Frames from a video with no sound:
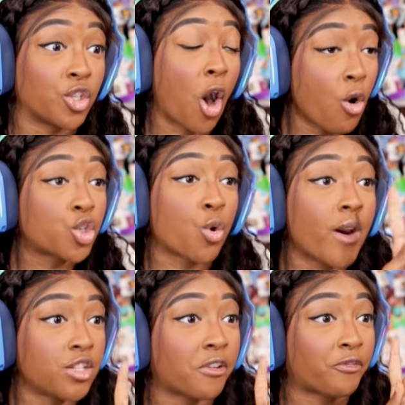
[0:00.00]
Go
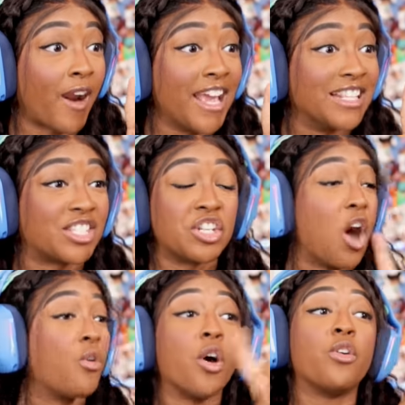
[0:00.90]
join your friends!
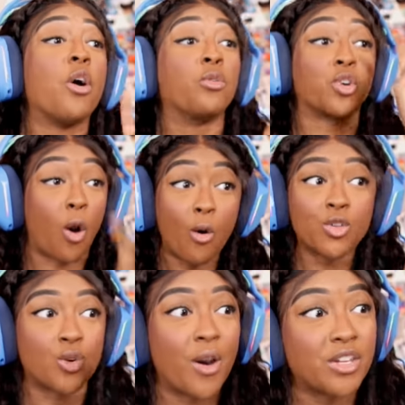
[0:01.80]
No. Go
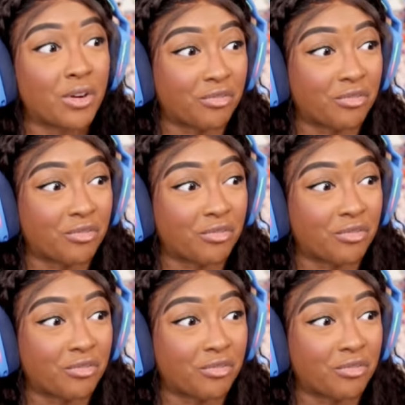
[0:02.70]
join your